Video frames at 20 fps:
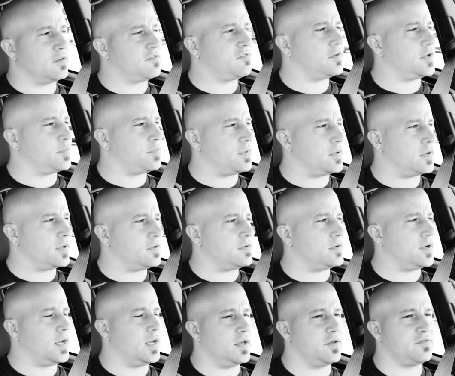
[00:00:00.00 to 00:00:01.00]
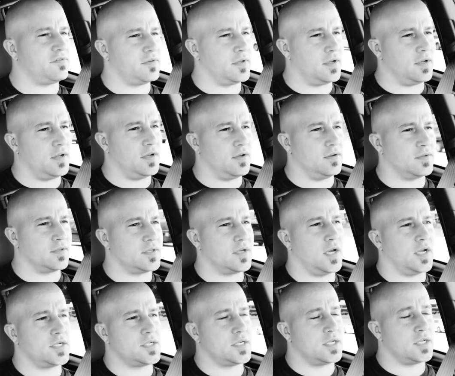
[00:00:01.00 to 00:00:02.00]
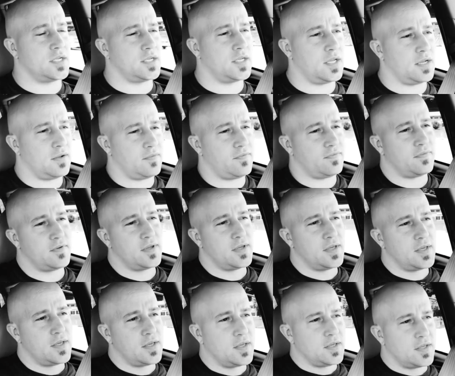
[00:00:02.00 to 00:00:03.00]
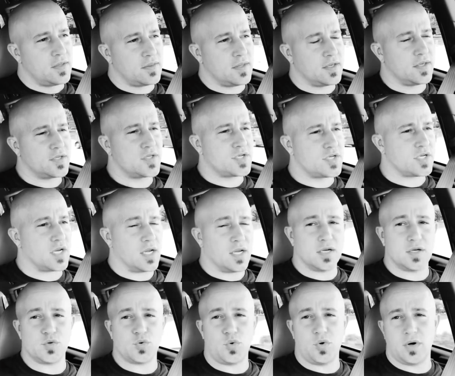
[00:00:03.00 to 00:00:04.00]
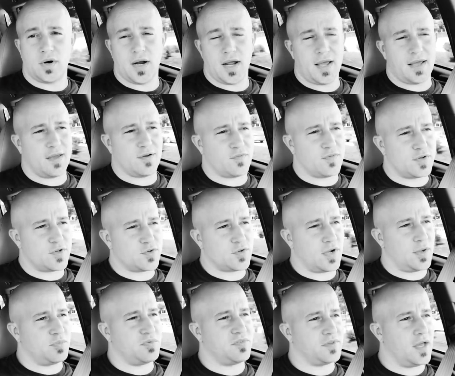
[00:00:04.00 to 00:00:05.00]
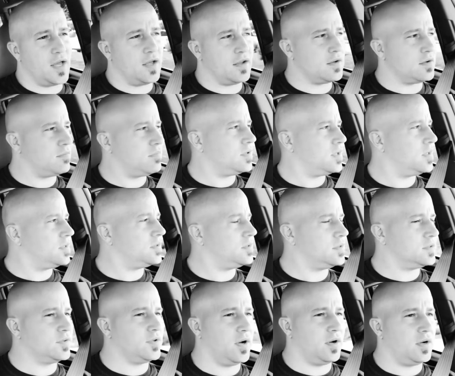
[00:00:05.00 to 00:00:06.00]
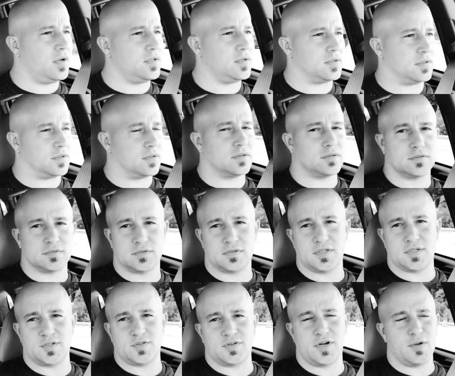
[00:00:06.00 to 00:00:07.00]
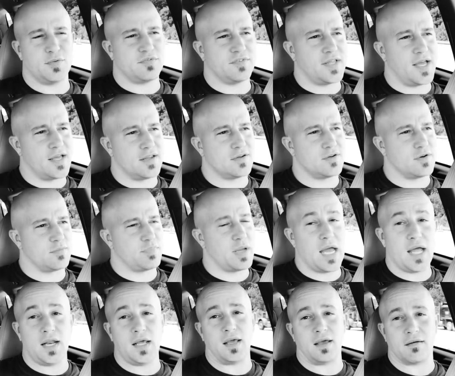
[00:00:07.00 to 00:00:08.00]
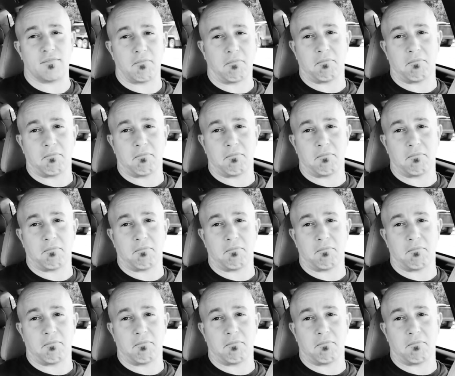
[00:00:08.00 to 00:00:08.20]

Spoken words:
separate address, and then you don't touch it, and then if things change, or hey, if it drops down to below $1 and drops down to a penny,